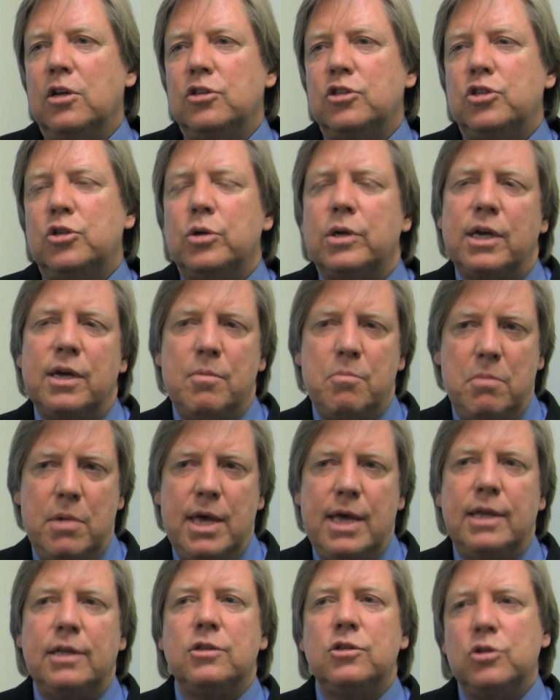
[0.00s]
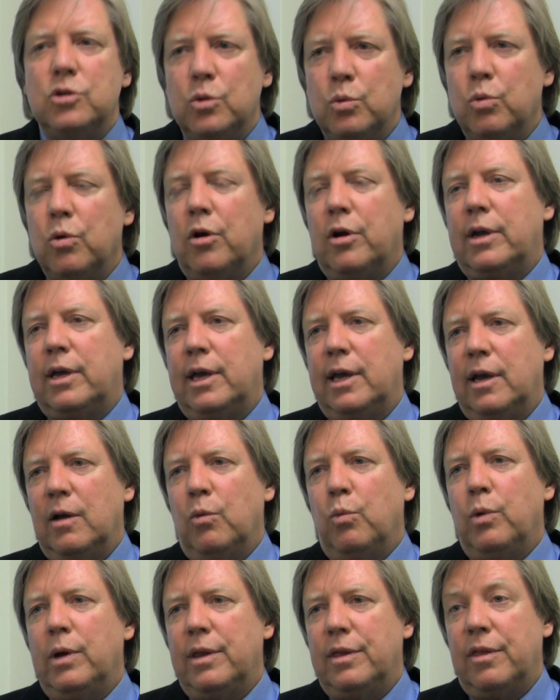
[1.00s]
to commit to
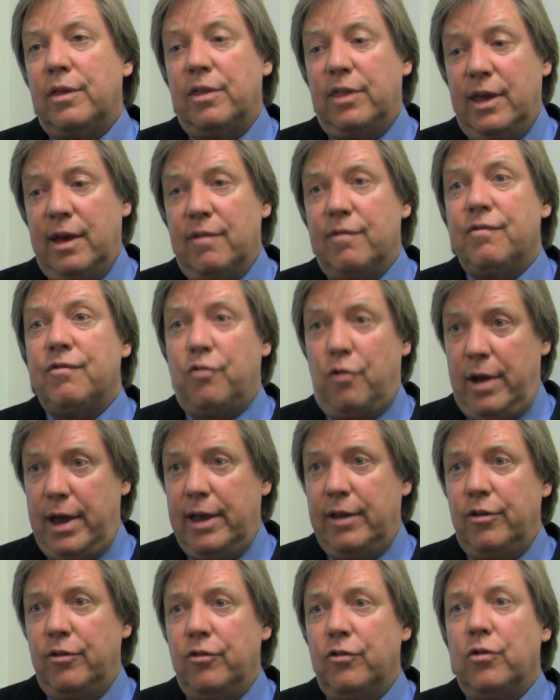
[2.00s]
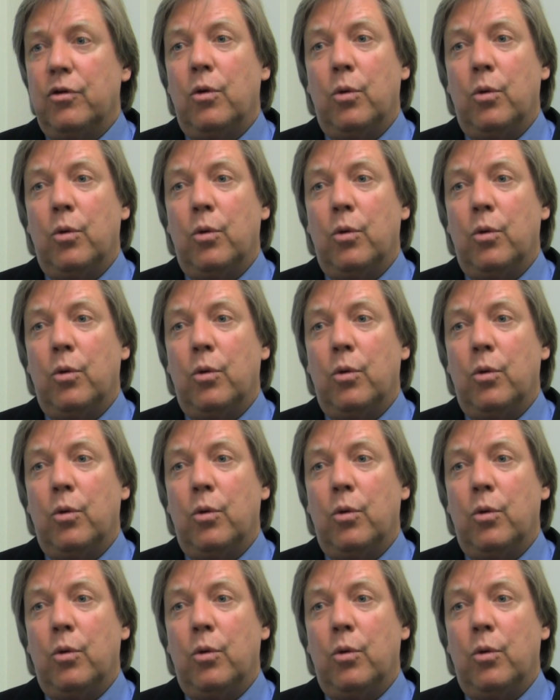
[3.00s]
working with their friend